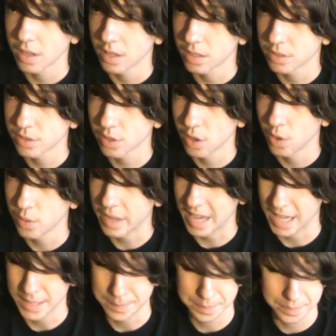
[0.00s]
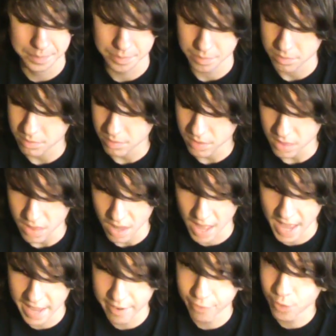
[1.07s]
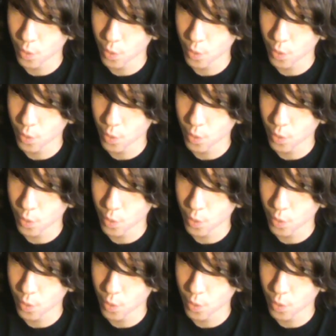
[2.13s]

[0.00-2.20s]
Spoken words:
So, yeah. And, of